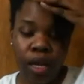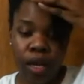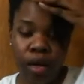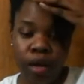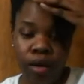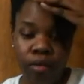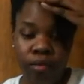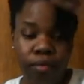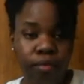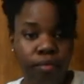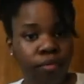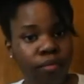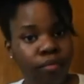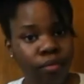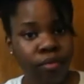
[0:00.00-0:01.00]

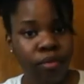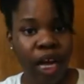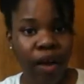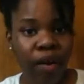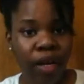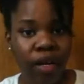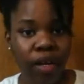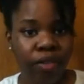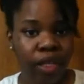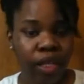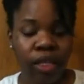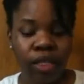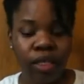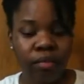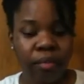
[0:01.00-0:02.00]
Now I know that
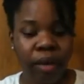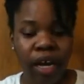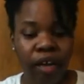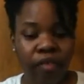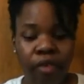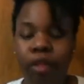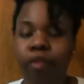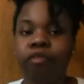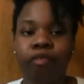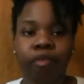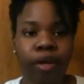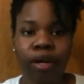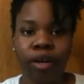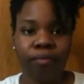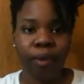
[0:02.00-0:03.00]
it doesn't matter for the
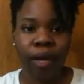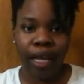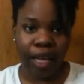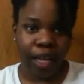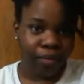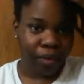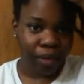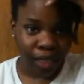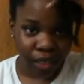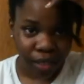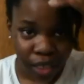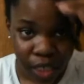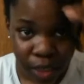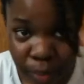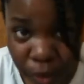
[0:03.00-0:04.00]
front of my head because these